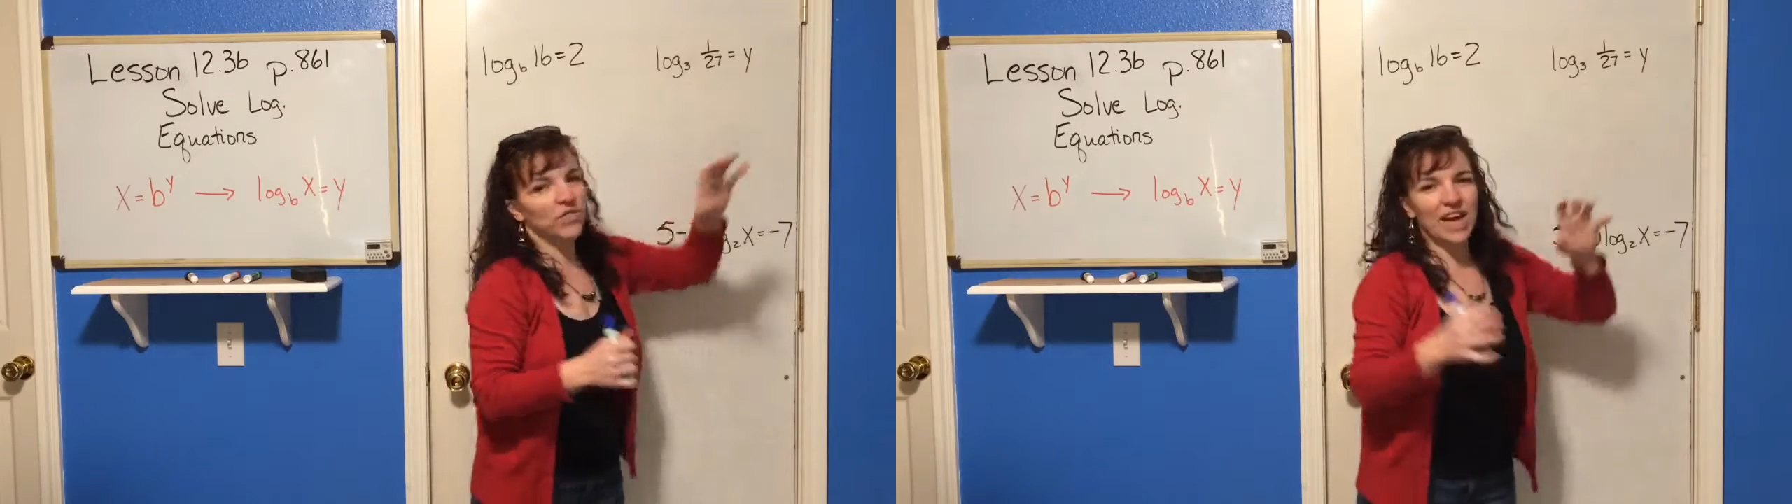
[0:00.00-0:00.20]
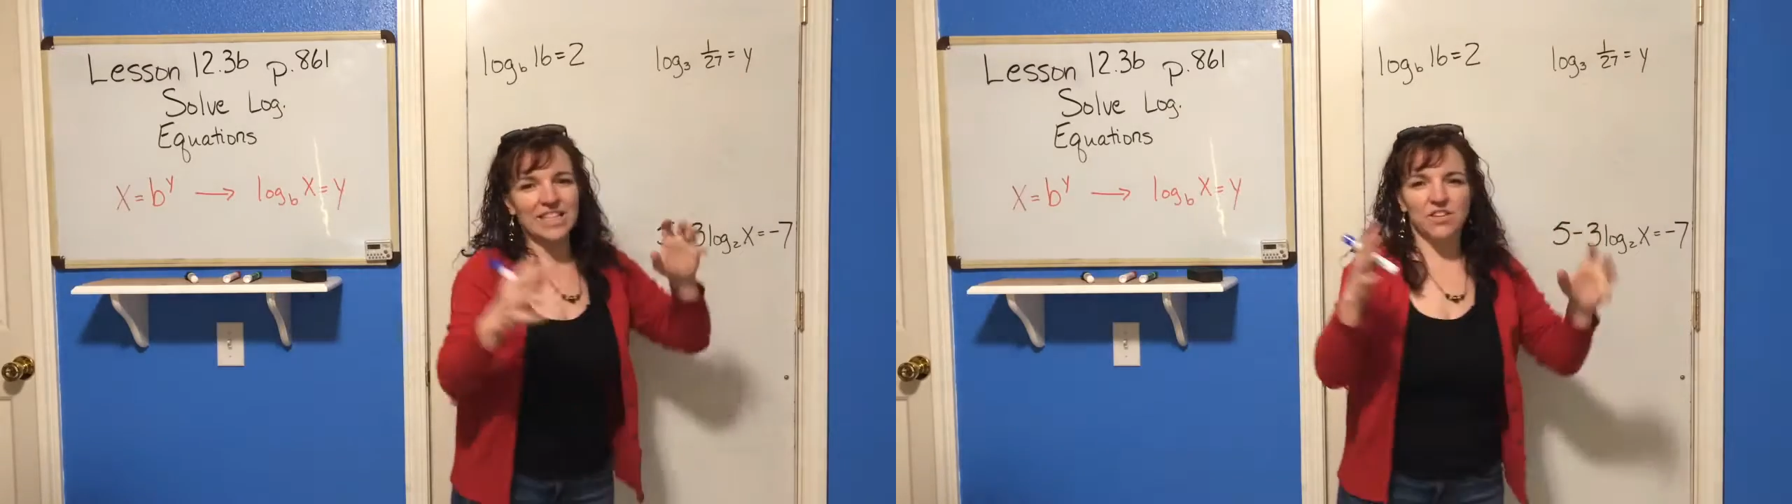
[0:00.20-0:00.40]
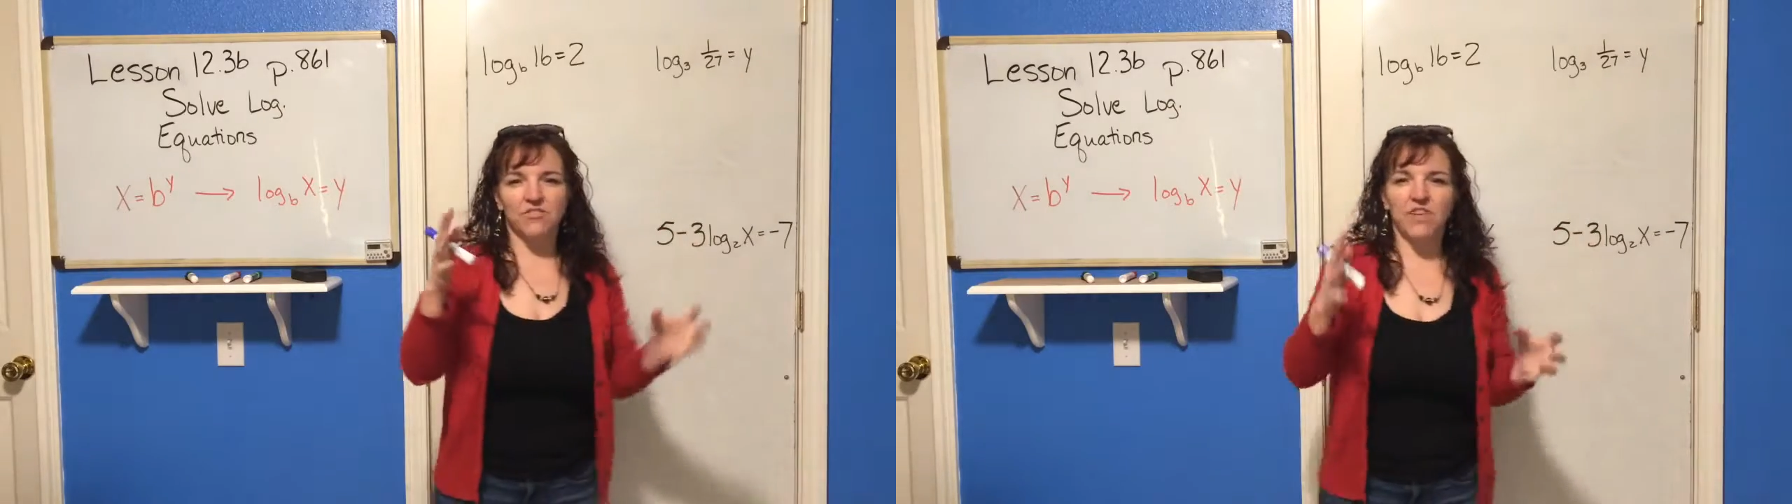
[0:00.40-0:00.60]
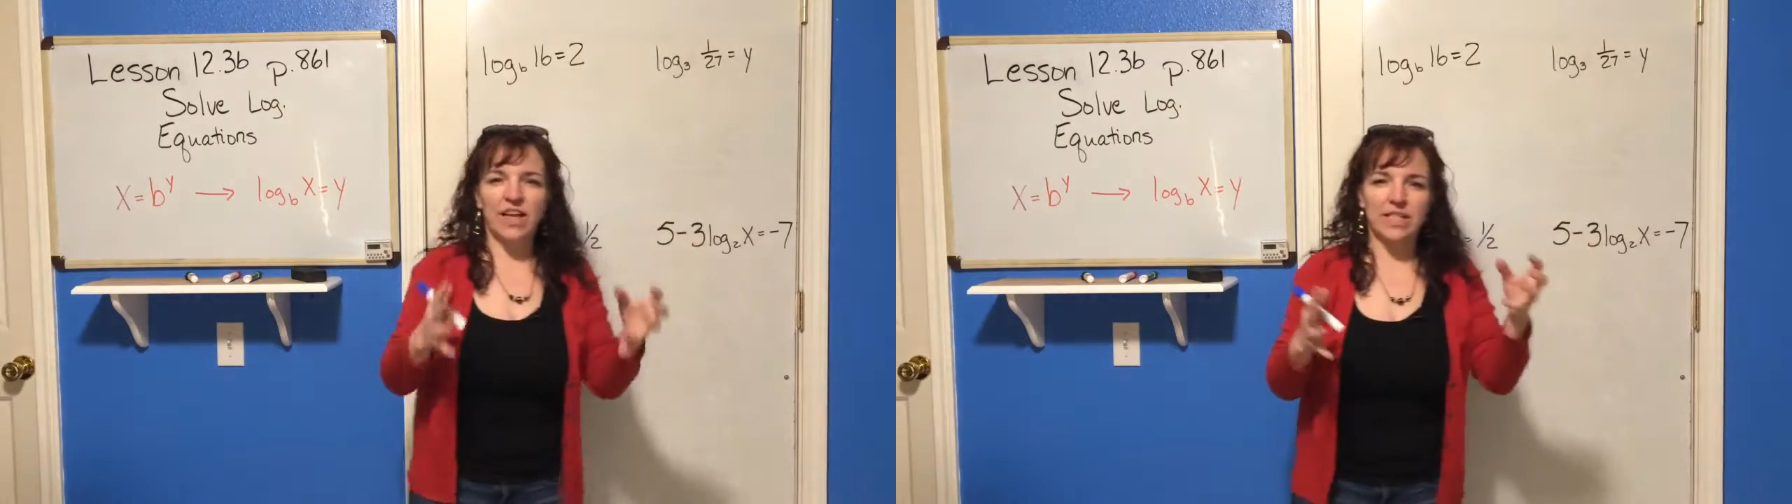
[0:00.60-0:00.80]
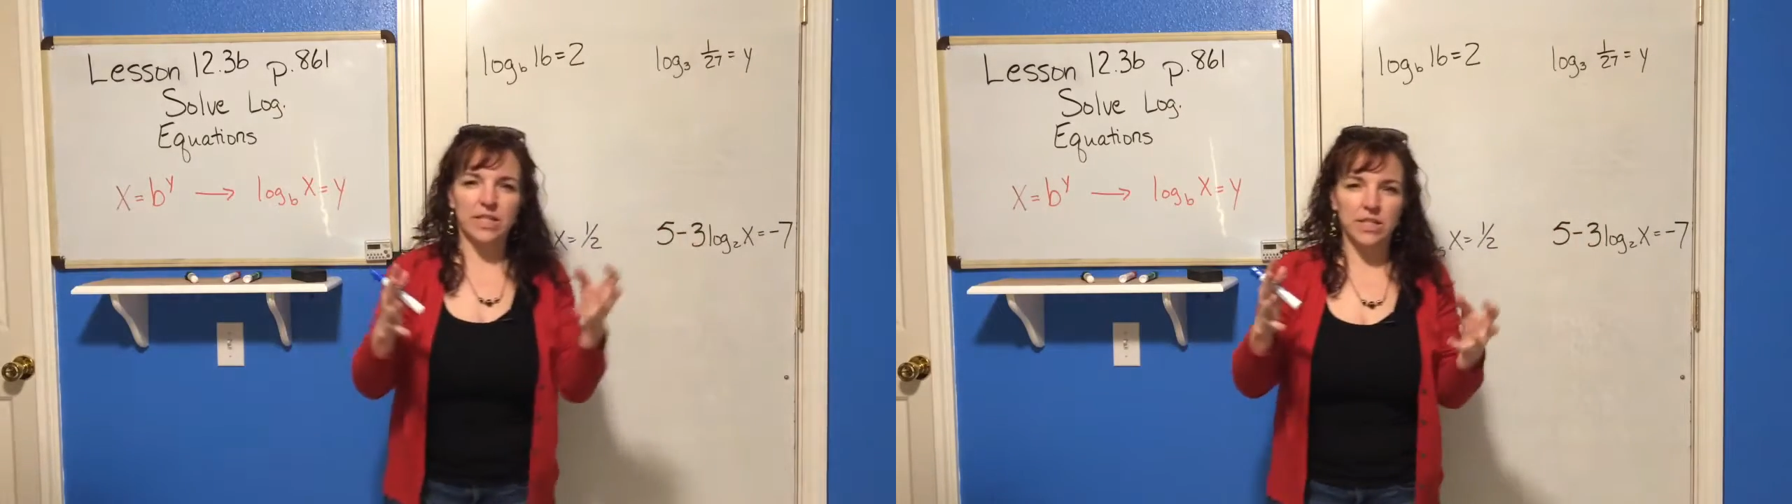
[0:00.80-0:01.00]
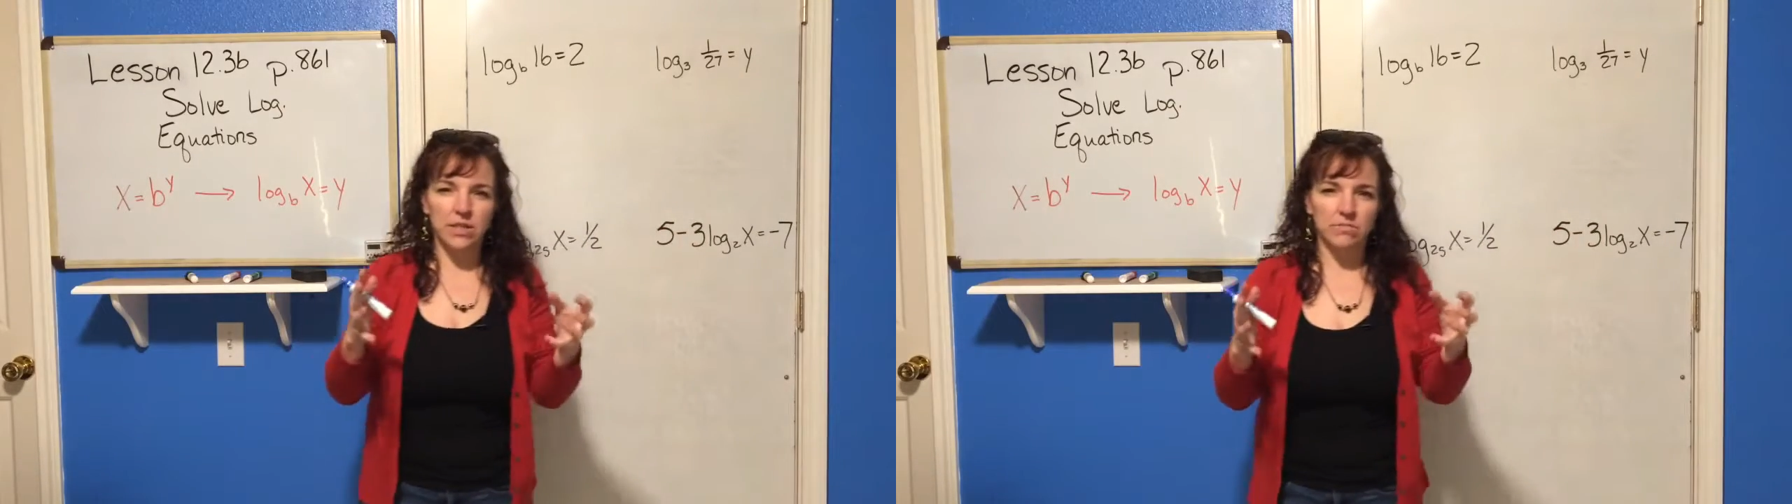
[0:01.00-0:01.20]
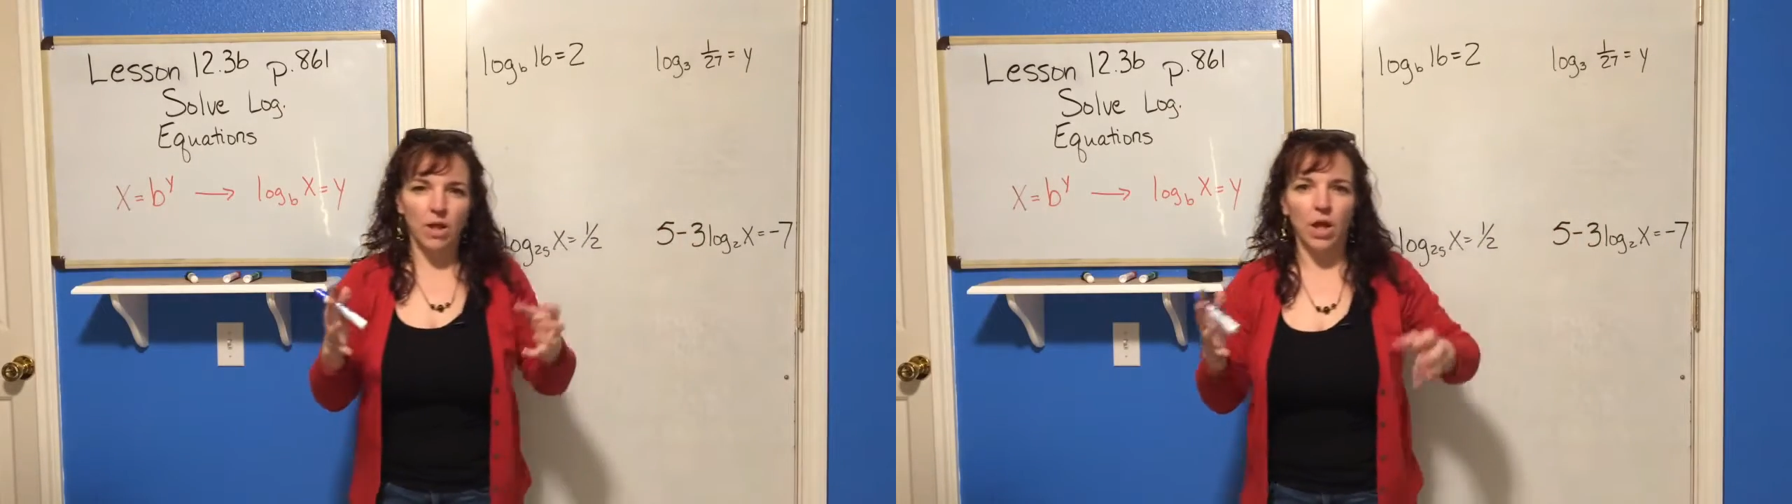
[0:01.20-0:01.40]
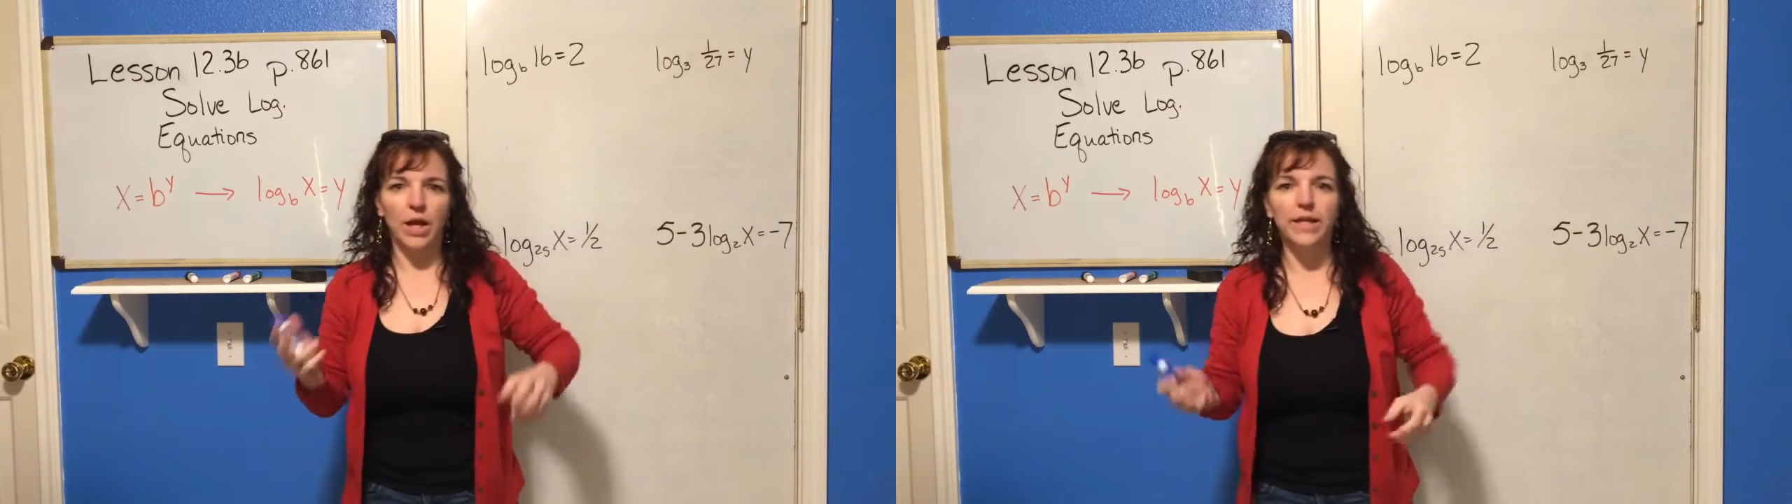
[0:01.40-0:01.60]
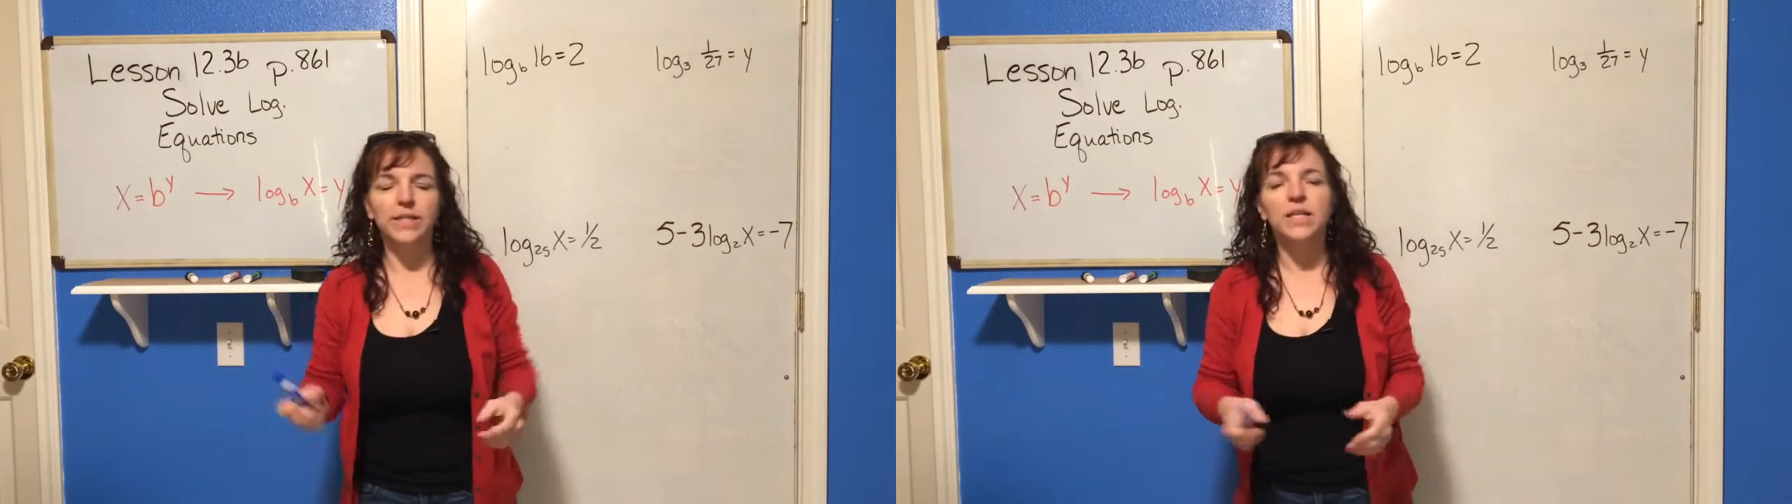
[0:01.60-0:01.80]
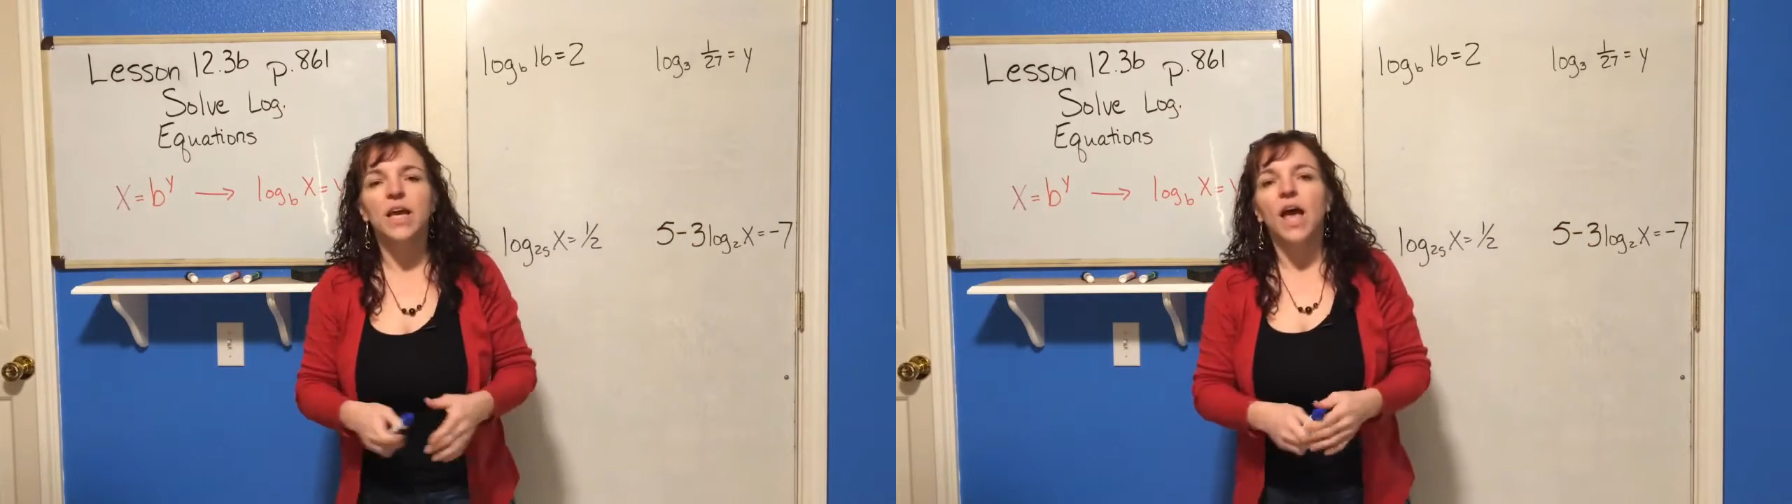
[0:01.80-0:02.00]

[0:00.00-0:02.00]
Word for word: we've got to find it all right?